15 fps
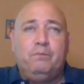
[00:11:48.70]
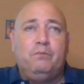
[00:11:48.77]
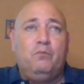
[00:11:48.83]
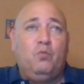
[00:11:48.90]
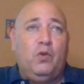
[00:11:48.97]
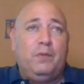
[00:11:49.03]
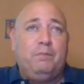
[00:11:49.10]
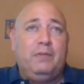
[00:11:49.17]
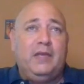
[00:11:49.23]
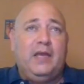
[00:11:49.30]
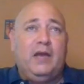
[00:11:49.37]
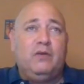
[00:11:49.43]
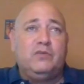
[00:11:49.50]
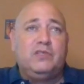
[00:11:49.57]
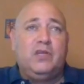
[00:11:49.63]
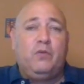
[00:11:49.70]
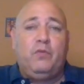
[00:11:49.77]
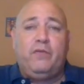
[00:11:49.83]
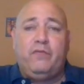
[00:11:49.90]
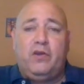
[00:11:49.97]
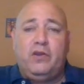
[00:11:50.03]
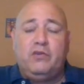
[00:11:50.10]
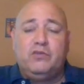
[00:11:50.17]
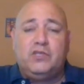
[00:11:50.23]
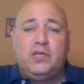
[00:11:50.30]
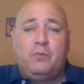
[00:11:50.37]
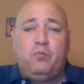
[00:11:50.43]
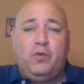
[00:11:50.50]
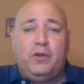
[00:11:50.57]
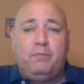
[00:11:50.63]
1B house, and we've already used
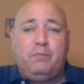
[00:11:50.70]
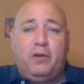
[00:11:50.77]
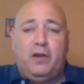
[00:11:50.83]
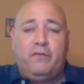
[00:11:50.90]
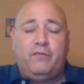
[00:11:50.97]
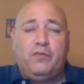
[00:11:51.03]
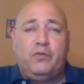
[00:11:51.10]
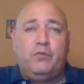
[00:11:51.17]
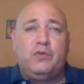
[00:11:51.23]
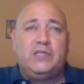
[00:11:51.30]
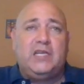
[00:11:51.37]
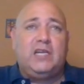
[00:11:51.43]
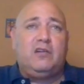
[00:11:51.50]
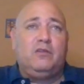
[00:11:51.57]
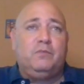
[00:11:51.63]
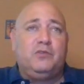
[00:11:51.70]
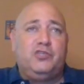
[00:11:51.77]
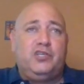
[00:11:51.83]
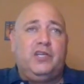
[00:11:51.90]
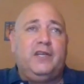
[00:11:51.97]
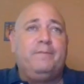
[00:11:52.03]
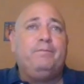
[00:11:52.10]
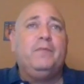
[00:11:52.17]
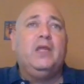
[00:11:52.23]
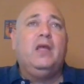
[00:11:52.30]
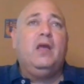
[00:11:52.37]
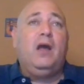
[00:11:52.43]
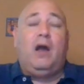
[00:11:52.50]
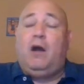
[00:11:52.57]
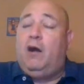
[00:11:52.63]
up 1 bar for the recycle machine.
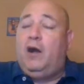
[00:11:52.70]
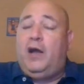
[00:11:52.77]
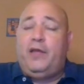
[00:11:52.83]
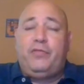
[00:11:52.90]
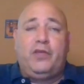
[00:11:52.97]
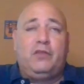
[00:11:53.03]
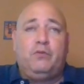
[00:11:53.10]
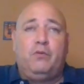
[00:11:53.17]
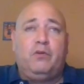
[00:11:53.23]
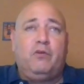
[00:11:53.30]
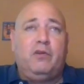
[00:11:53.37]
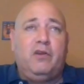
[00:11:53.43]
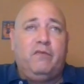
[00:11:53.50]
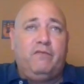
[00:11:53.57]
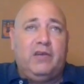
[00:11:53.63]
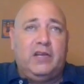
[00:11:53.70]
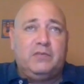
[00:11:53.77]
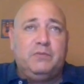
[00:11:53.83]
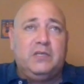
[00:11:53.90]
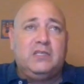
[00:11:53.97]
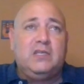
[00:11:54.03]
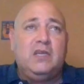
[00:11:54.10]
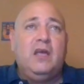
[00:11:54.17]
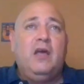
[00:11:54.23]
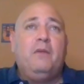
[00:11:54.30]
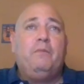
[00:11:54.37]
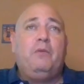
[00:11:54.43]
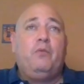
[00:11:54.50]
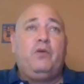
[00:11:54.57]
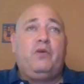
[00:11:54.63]
I think they were good investments,
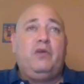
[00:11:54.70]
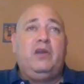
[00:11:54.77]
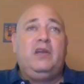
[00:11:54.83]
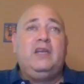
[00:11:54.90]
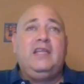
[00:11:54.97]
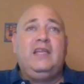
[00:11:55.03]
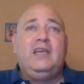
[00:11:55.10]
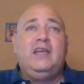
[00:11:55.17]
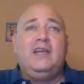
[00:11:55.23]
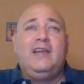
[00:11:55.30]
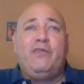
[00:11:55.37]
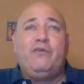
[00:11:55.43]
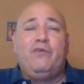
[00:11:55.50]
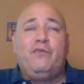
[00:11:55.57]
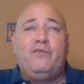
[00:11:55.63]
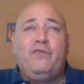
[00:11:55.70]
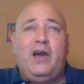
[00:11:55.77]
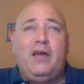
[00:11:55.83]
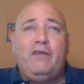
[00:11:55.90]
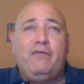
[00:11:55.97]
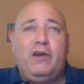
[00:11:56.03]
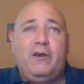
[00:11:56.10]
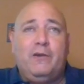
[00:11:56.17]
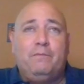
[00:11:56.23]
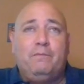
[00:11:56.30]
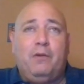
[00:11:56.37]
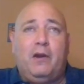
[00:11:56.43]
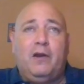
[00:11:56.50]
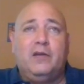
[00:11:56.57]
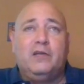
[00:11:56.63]
but we're gonna need another 5 iron
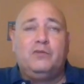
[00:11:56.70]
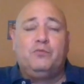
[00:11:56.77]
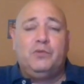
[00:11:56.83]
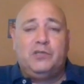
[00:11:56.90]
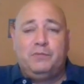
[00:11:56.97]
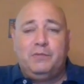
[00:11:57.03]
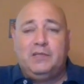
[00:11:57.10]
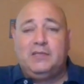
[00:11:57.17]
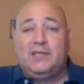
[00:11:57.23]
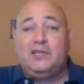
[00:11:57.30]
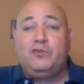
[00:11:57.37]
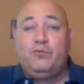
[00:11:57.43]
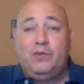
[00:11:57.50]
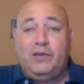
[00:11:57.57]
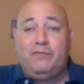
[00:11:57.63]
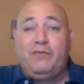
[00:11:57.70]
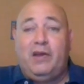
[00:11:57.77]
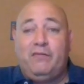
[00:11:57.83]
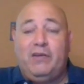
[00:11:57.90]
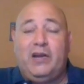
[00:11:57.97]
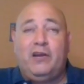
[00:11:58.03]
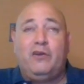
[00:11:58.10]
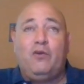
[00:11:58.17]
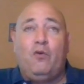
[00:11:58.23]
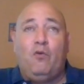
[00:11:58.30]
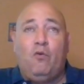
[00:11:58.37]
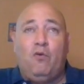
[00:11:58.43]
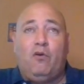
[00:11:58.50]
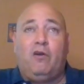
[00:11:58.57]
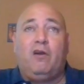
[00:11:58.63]
bars, which means like 25 iron
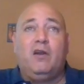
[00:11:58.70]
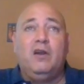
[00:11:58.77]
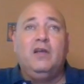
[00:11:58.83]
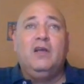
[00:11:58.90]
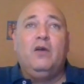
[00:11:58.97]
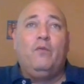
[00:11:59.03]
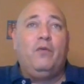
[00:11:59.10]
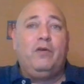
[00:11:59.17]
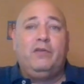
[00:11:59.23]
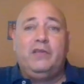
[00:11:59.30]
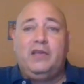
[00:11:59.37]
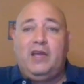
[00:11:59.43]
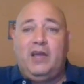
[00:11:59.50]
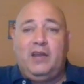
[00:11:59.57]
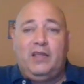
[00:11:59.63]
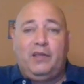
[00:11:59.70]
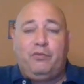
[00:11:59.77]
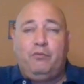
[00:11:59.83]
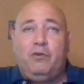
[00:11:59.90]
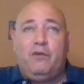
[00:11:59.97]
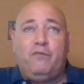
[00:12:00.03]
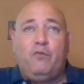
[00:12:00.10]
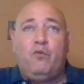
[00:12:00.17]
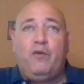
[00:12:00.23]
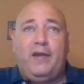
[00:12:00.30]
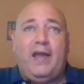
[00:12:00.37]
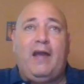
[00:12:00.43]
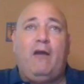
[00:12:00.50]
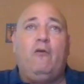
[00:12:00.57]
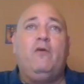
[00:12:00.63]
ore. We only got like 3 or 4
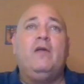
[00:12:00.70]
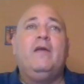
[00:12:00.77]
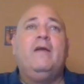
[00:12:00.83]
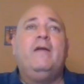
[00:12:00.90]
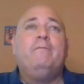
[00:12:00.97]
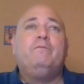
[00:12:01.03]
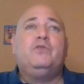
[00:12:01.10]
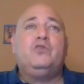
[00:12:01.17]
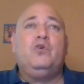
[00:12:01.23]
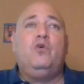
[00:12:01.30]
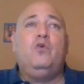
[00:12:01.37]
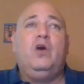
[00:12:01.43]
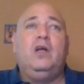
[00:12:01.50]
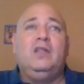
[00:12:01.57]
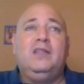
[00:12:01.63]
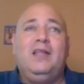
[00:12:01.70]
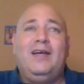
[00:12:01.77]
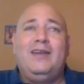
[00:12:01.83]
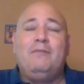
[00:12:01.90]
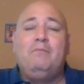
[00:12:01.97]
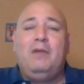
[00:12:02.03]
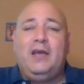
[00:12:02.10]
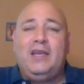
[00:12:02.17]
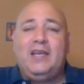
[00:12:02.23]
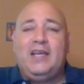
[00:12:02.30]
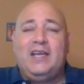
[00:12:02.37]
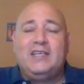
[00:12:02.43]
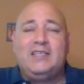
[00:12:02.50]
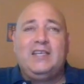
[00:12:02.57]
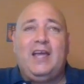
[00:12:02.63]
now. So a lot of mining
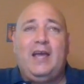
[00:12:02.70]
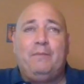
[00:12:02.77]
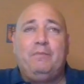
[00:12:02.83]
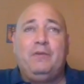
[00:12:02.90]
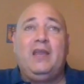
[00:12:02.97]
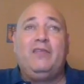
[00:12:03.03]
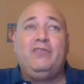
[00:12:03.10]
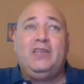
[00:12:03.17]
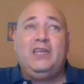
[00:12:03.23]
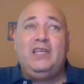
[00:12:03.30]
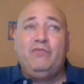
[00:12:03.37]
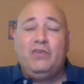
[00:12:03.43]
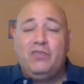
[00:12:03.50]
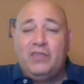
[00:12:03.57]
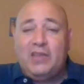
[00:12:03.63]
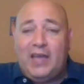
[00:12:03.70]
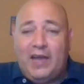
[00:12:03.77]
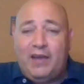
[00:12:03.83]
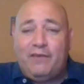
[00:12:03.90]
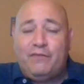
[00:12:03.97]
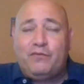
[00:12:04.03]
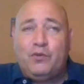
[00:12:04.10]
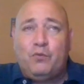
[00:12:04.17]
has to happen, and then even after,